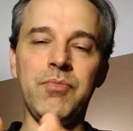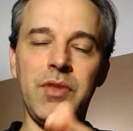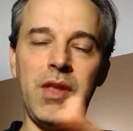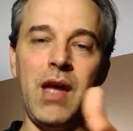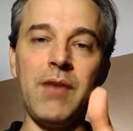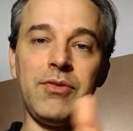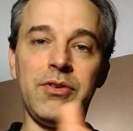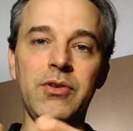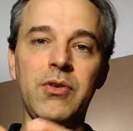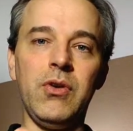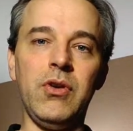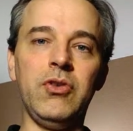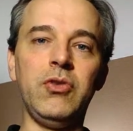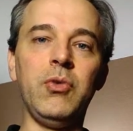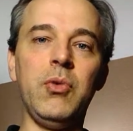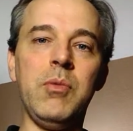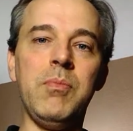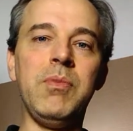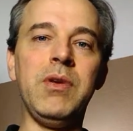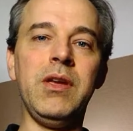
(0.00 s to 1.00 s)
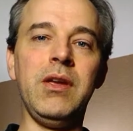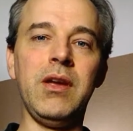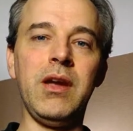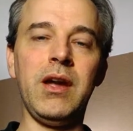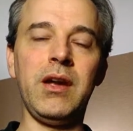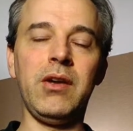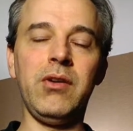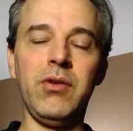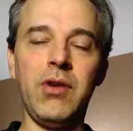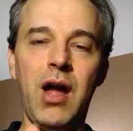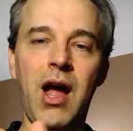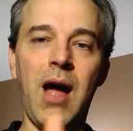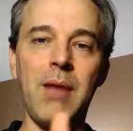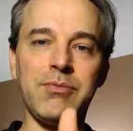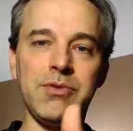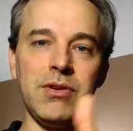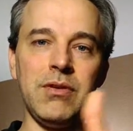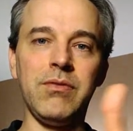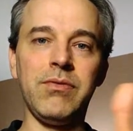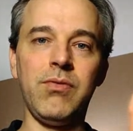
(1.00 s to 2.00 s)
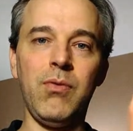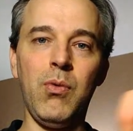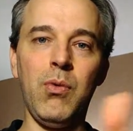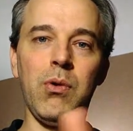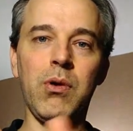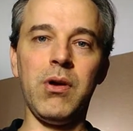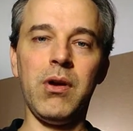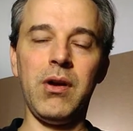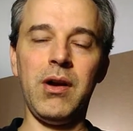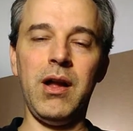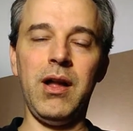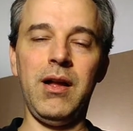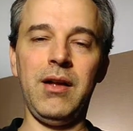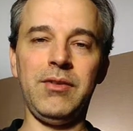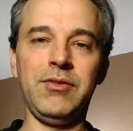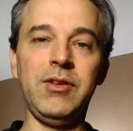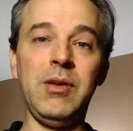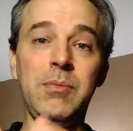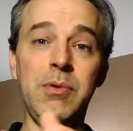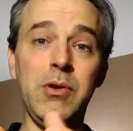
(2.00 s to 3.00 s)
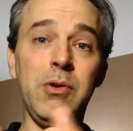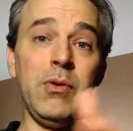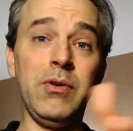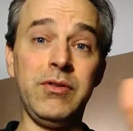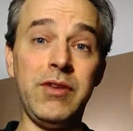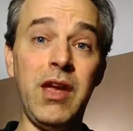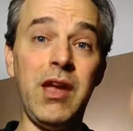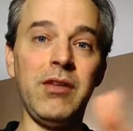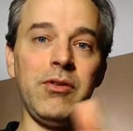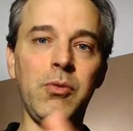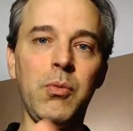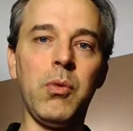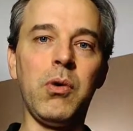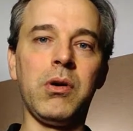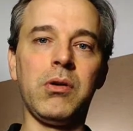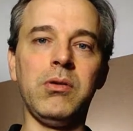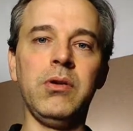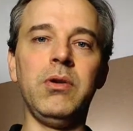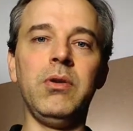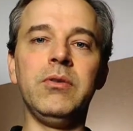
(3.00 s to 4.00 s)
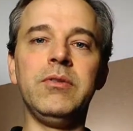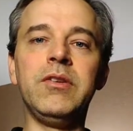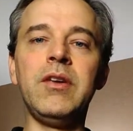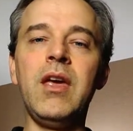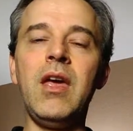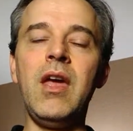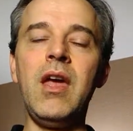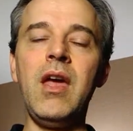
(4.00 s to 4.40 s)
F series would be a good option for CPU intense workloads.